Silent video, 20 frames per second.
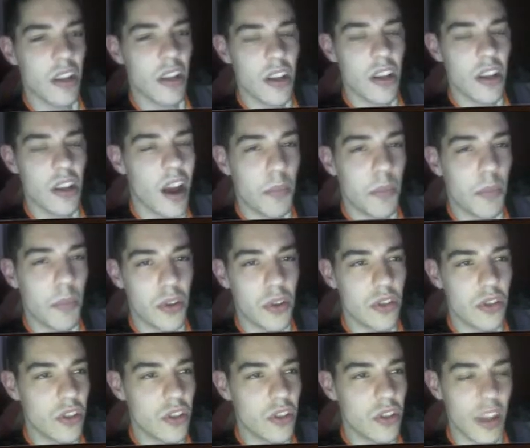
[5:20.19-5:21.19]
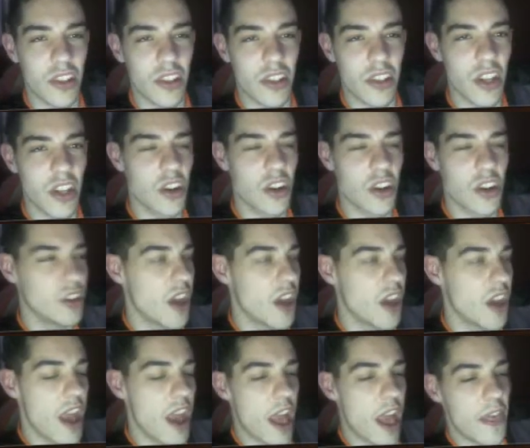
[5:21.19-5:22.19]
abused you, they cheated on you.
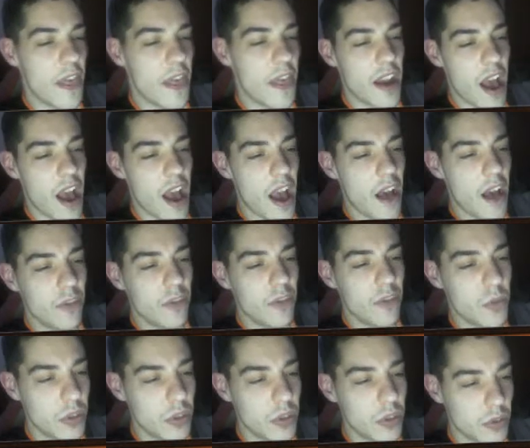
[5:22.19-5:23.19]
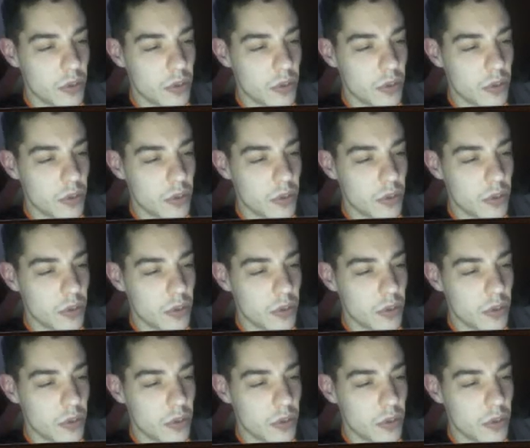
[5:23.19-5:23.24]
And then afterwards,